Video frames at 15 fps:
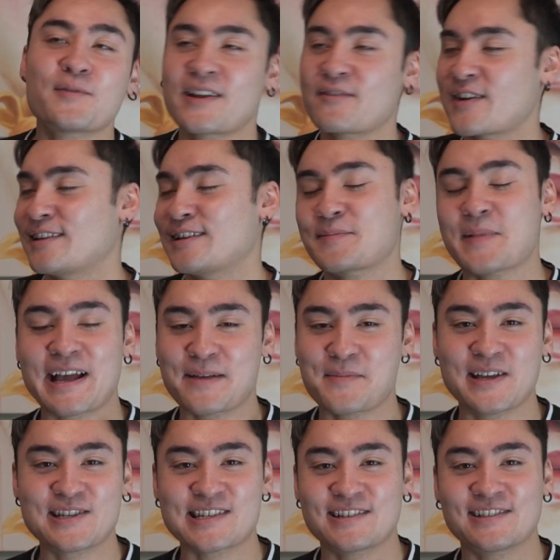whenever I look back at
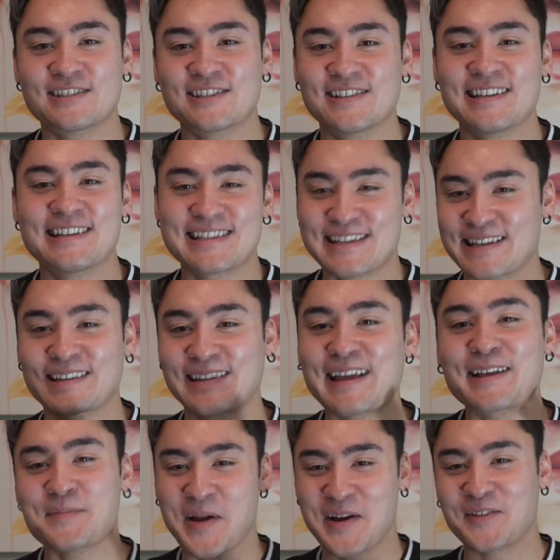my childhood, isn't,
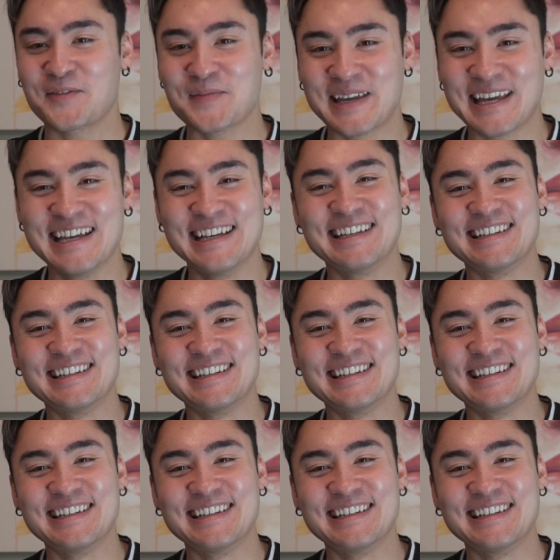like, part of me.